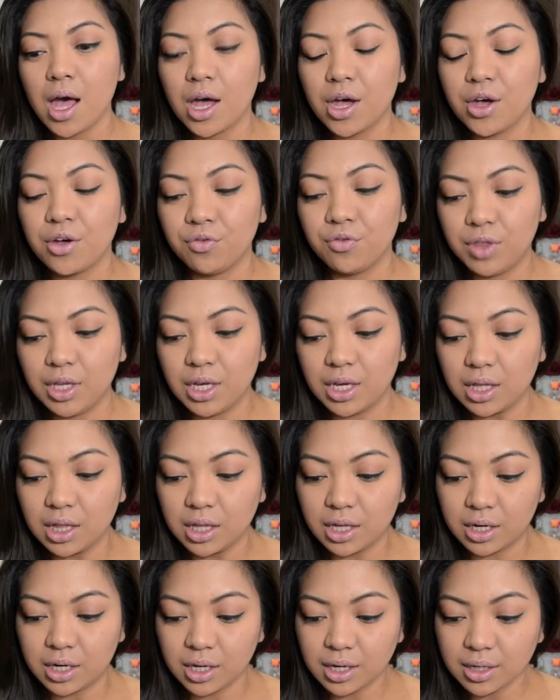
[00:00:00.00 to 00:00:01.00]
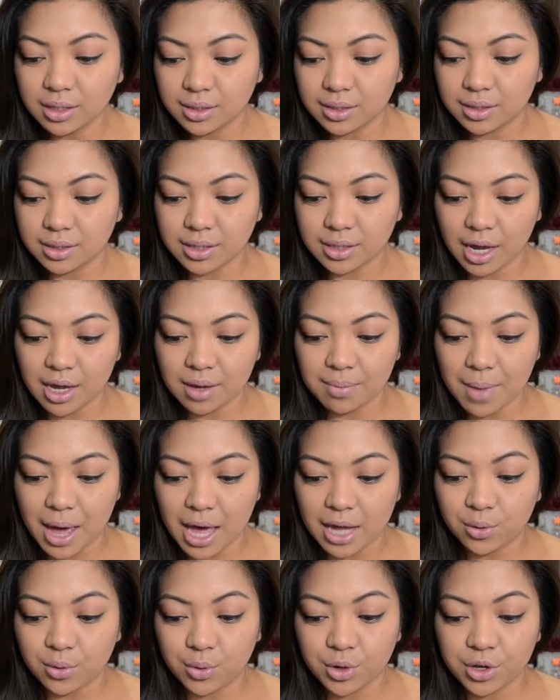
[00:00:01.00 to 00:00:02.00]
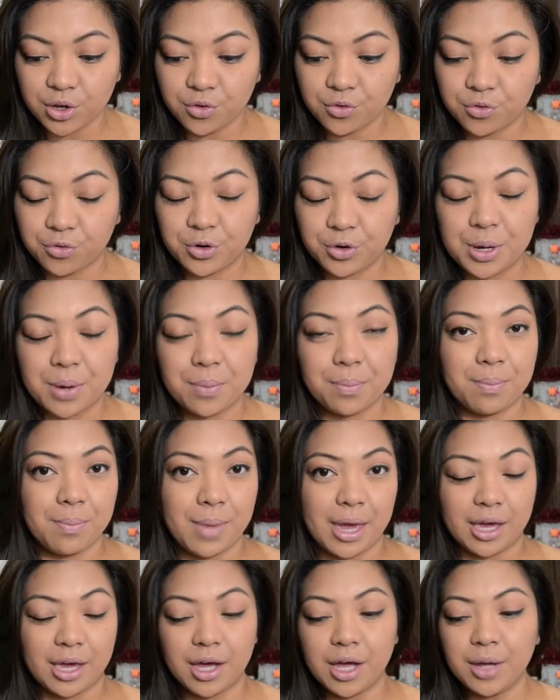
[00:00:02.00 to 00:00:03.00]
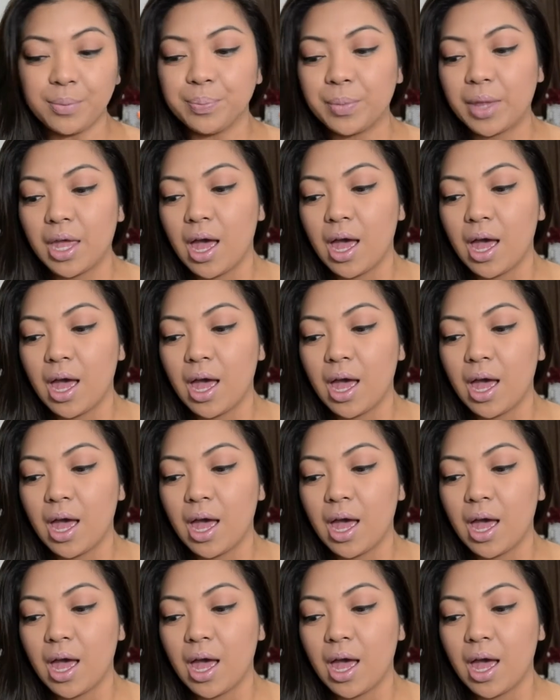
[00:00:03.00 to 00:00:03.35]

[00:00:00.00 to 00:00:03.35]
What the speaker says: of the Clinique Stay Matte Oil Free Makeup.